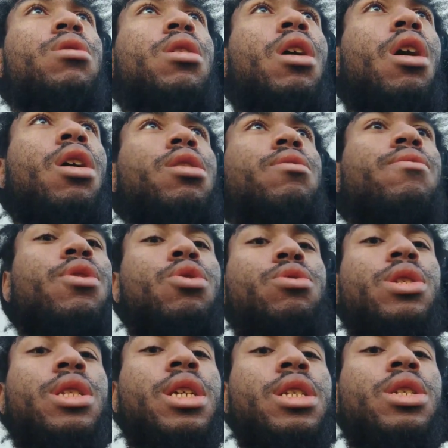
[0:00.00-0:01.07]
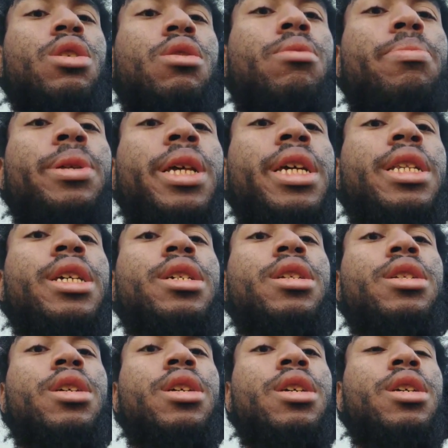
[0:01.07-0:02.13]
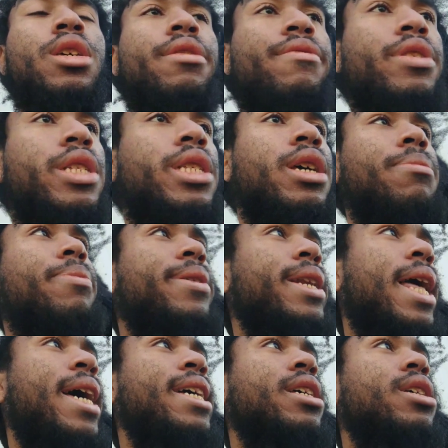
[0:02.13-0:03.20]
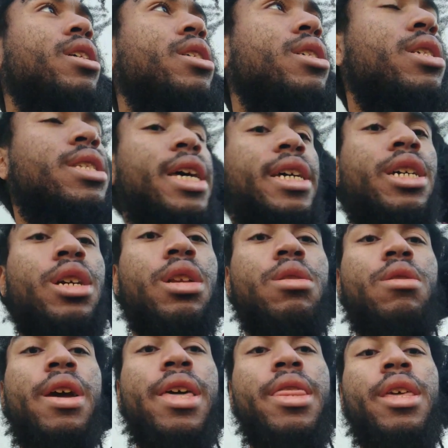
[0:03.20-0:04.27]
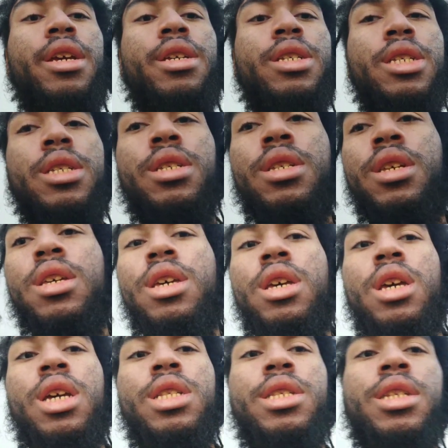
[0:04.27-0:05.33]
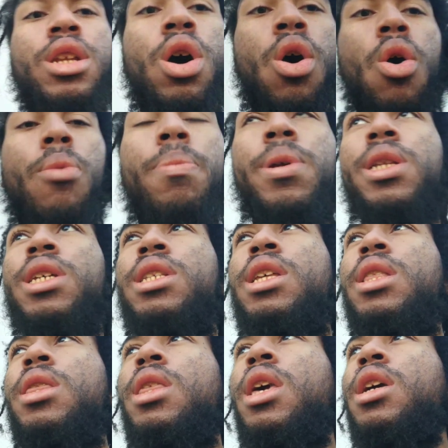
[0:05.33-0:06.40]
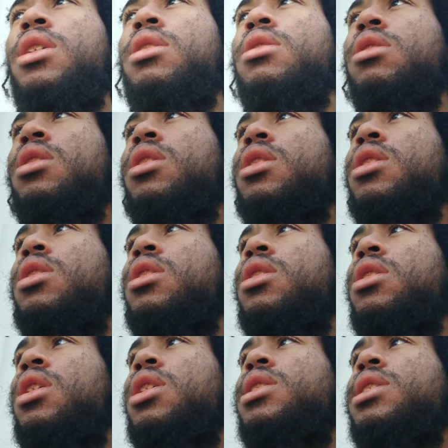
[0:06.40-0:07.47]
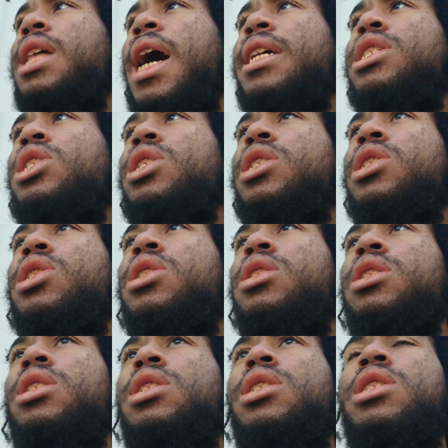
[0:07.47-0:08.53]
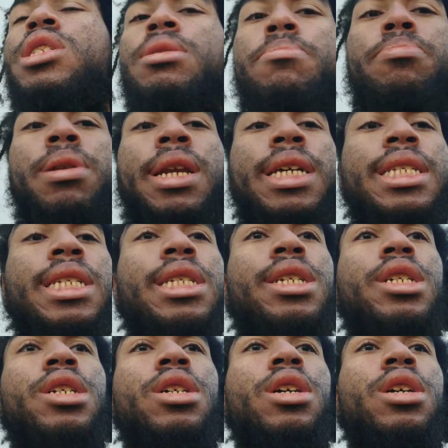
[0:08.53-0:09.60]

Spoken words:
All of those things are open-ended. Even something like secular ethics, it's an open-ended thing. It's not just the simplistic,